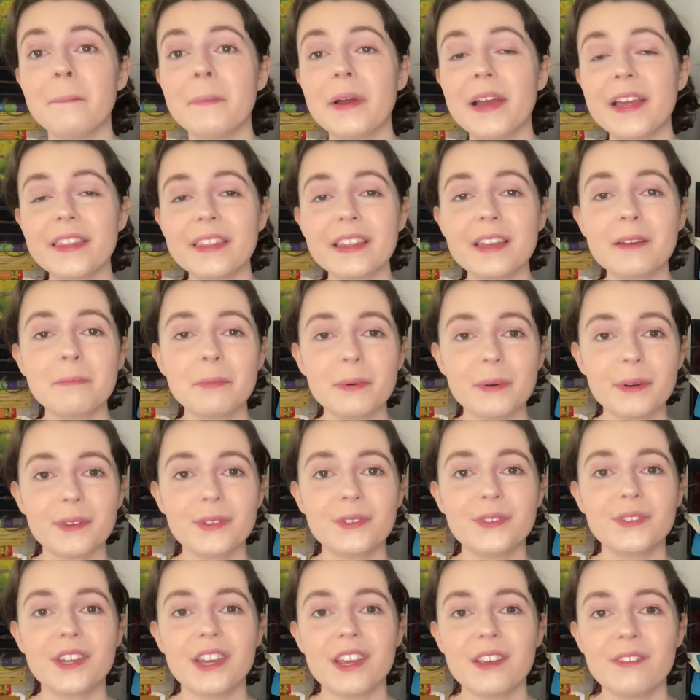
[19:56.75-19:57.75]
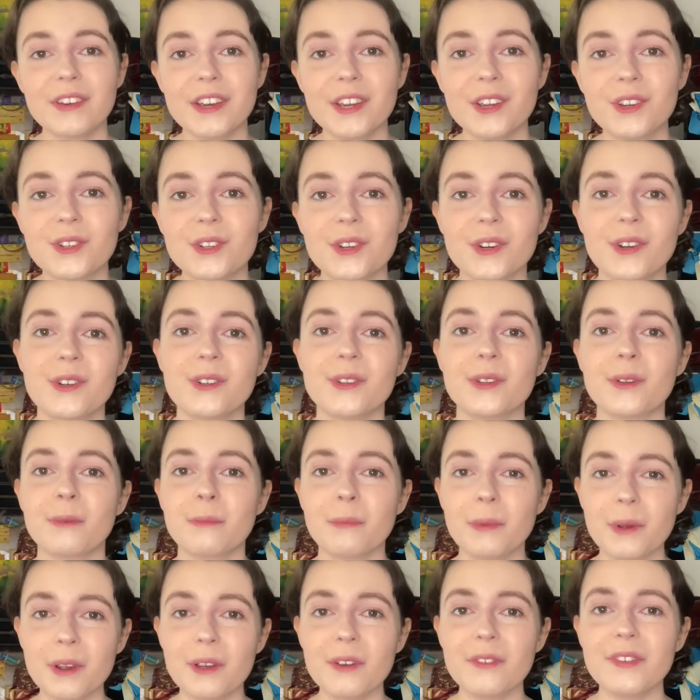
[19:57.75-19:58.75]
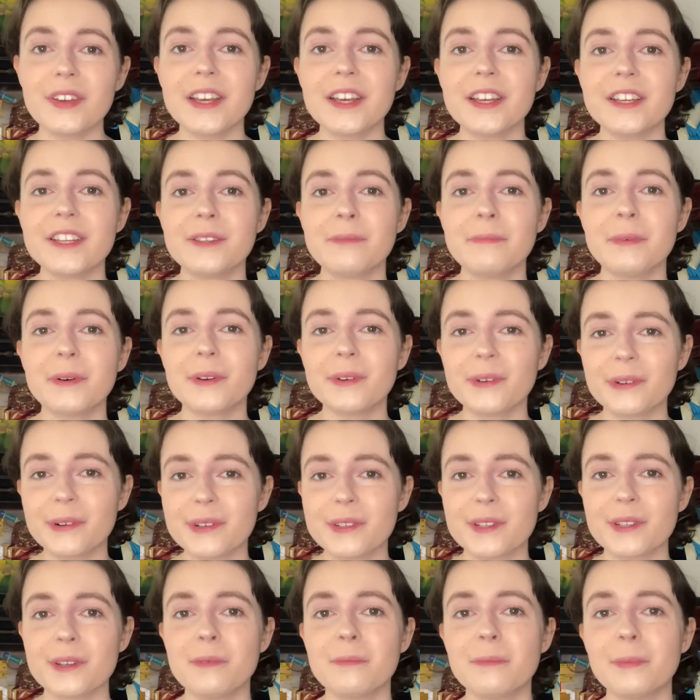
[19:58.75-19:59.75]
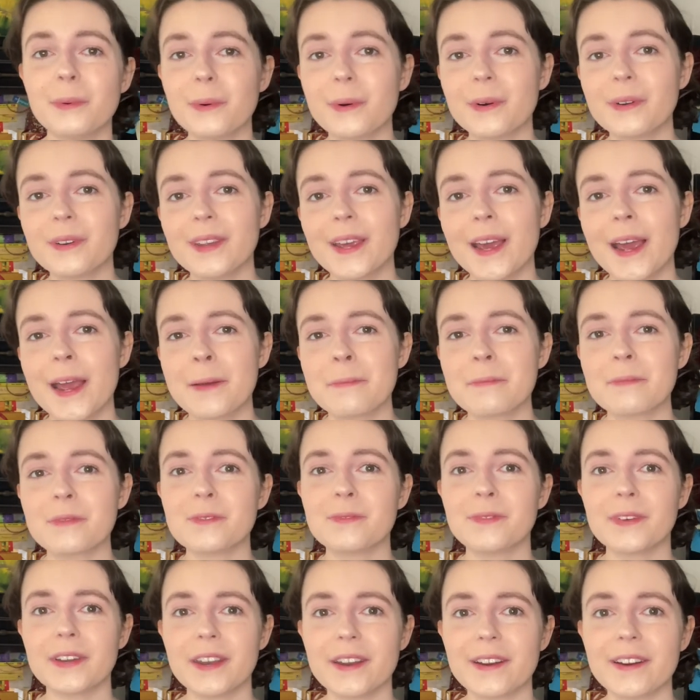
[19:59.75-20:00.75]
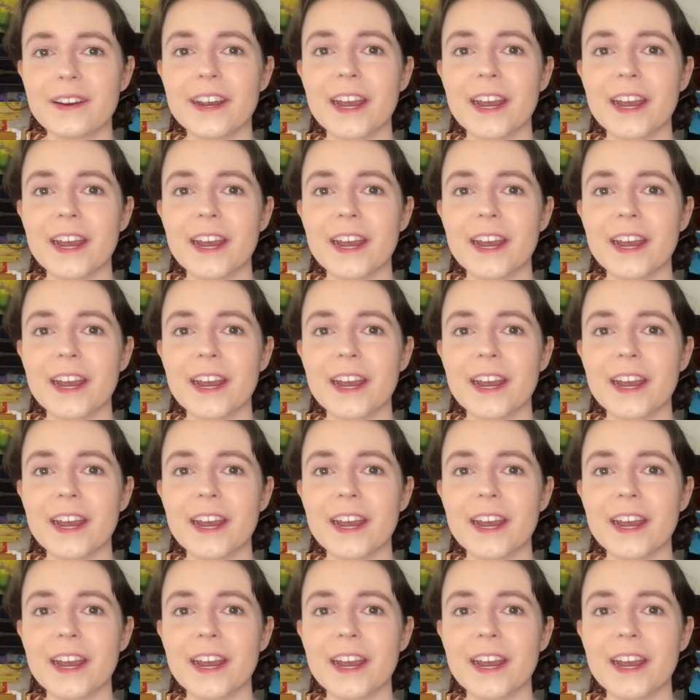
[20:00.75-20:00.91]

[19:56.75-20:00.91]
mainly books, TV shows, and movies, but also board games, video